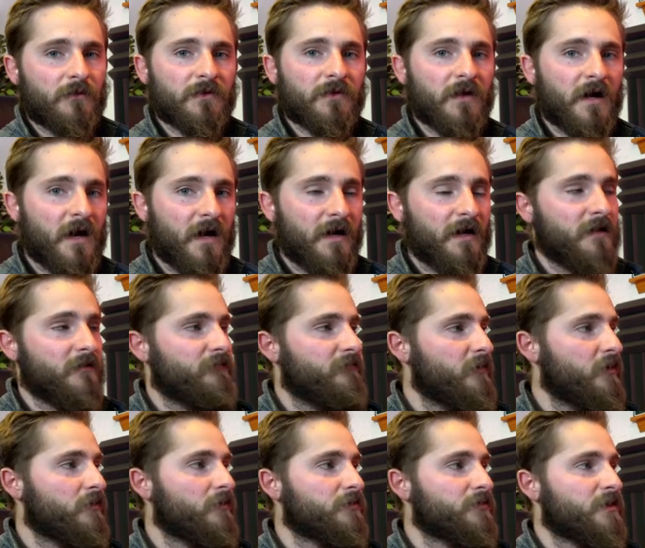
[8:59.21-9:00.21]
with the high
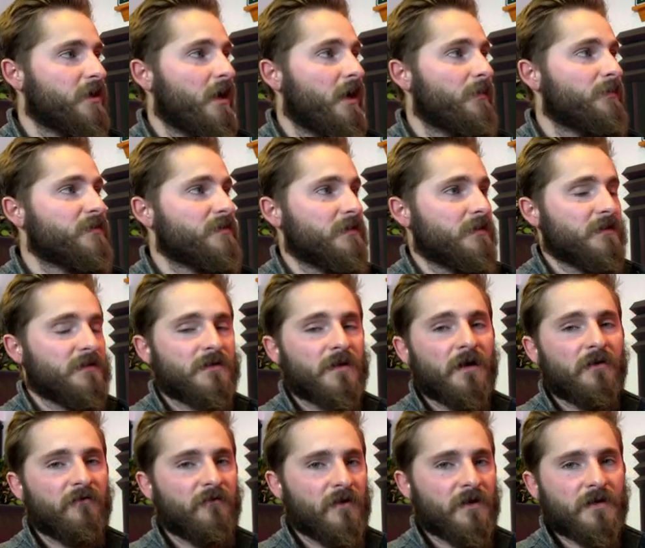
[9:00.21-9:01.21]
vocal chops and it's
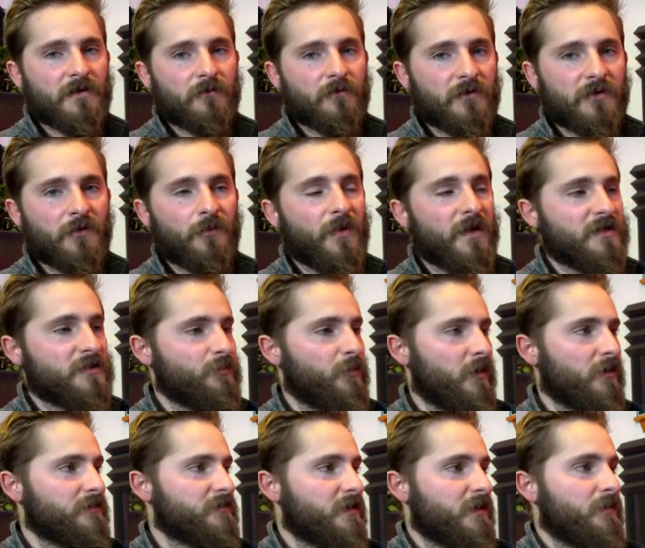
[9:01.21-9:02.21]
not fighting with the bass
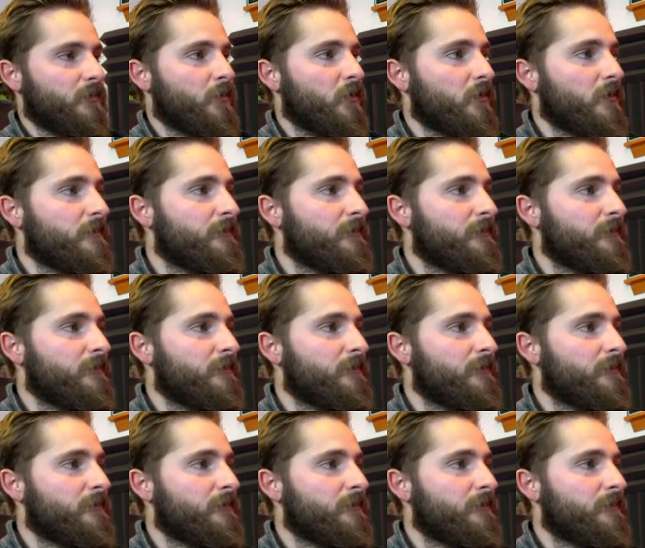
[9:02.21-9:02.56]
parts anymore.